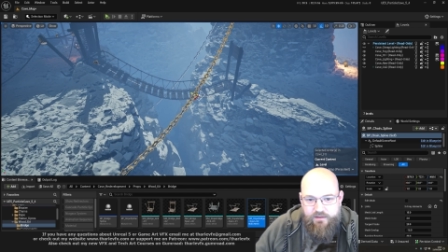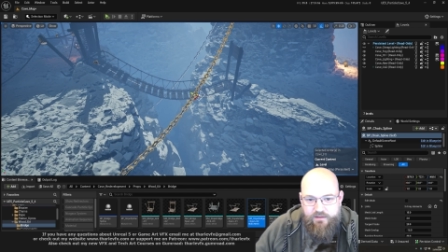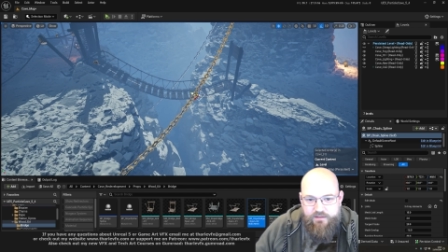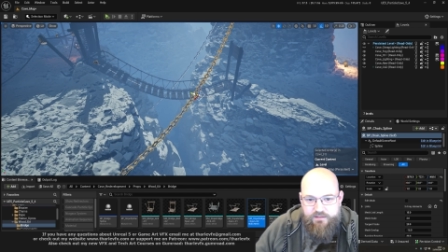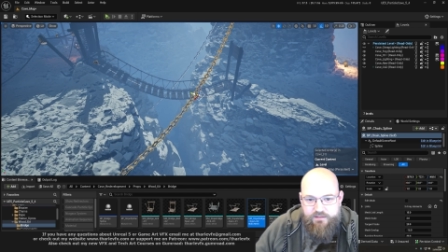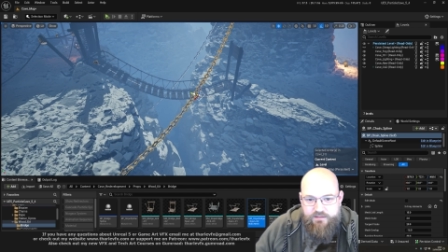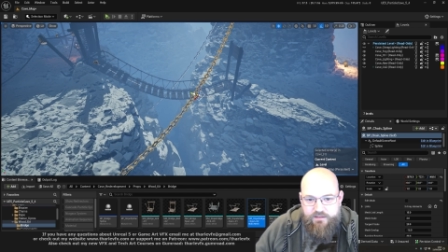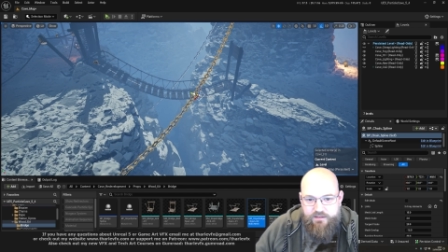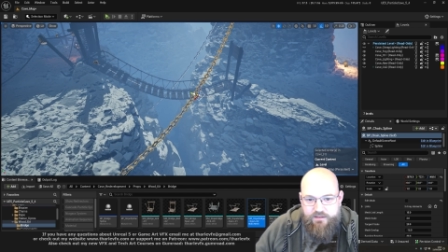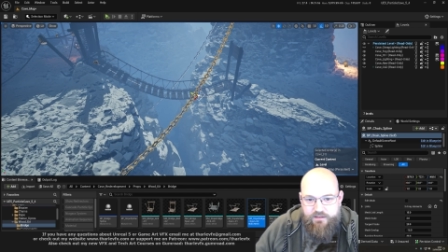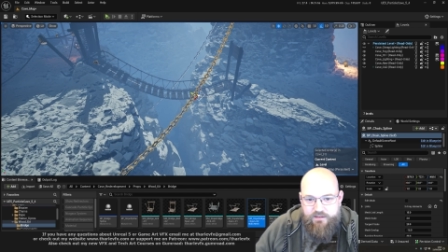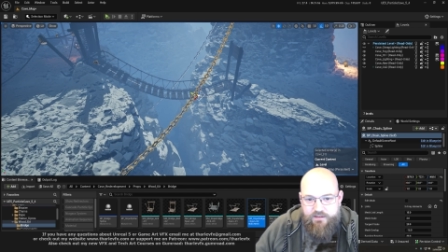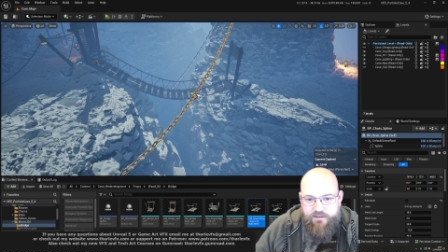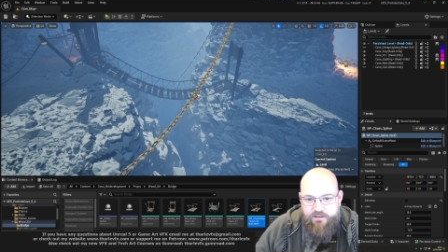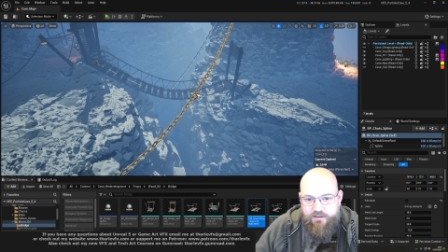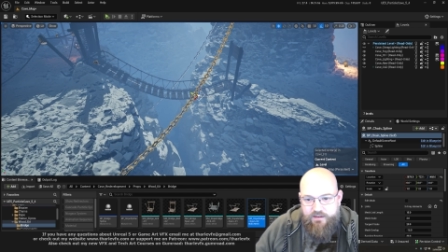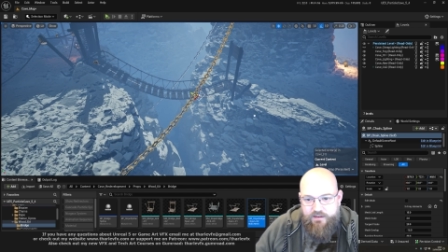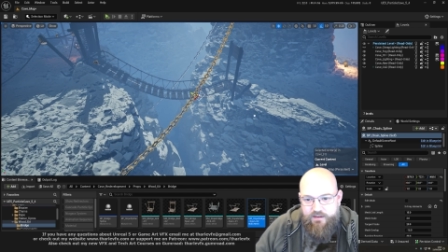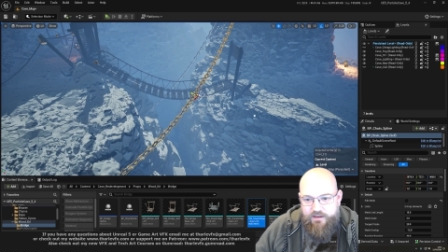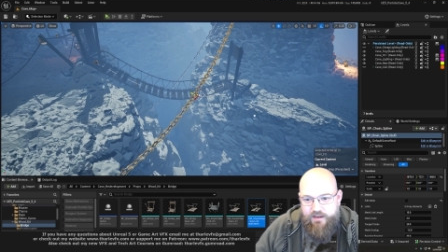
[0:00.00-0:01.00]
it's going to
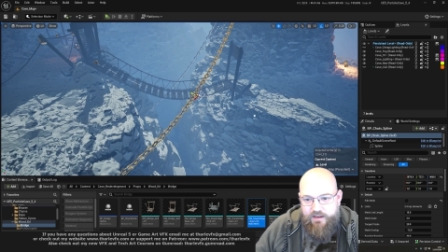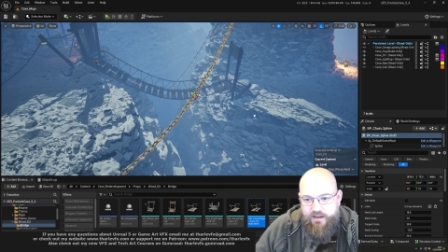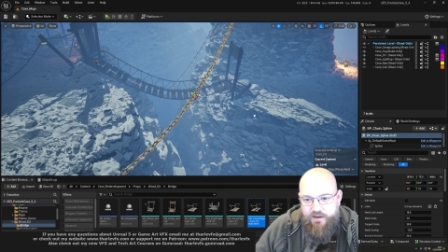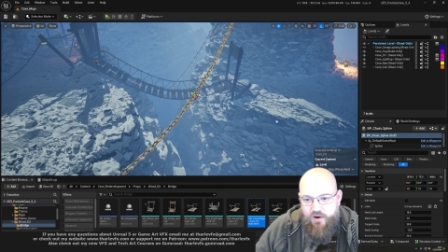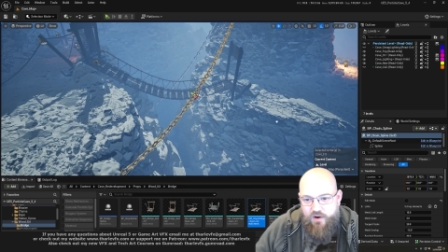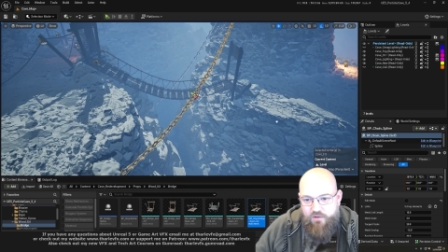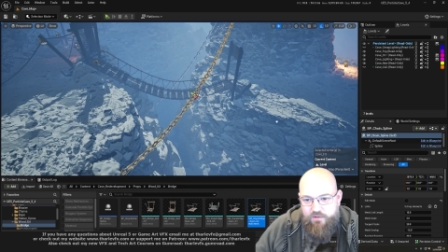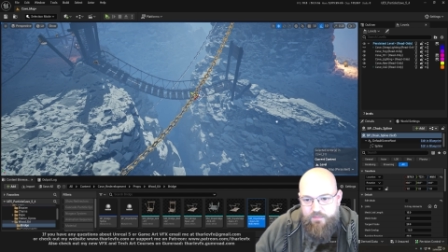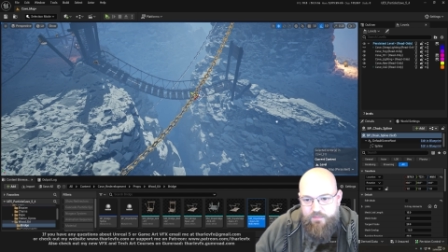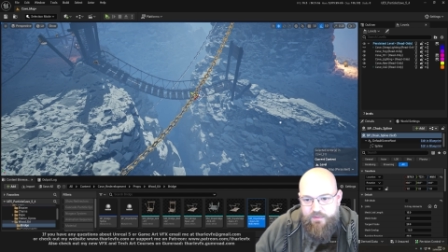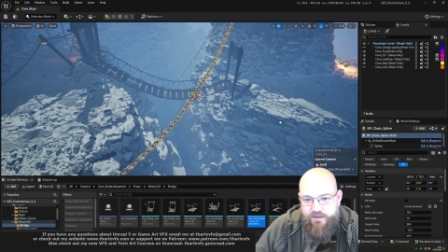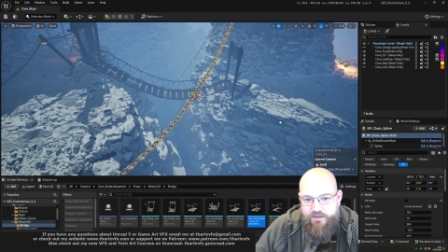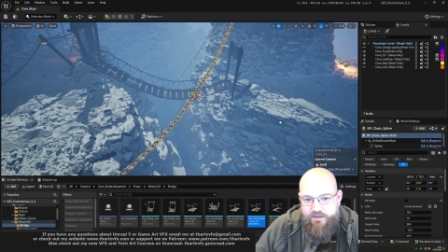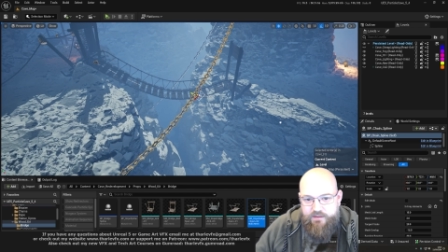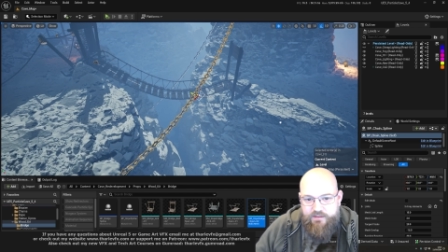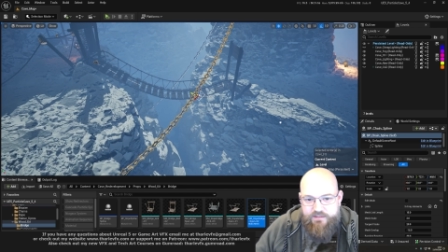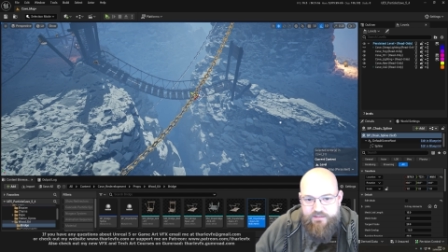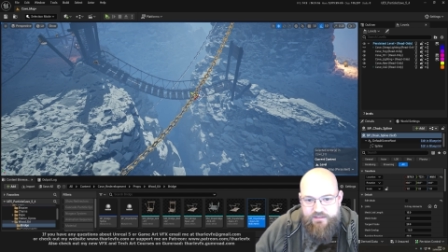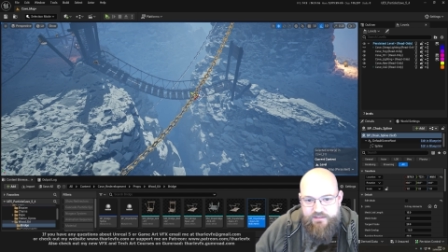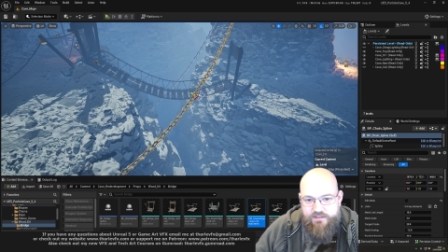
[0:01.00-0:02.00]
lag horribly
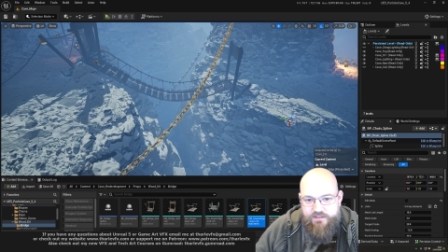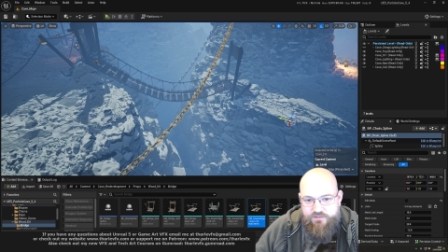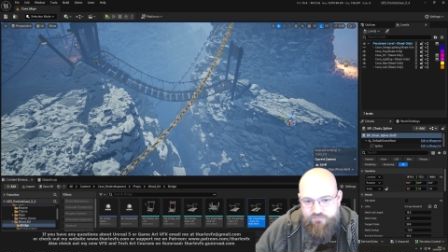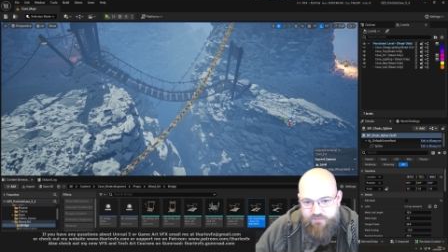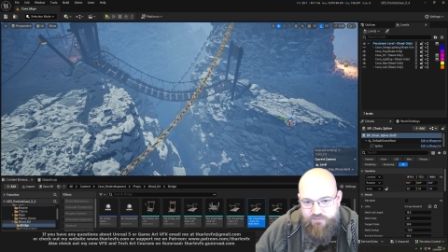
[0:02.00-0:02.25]
because it's just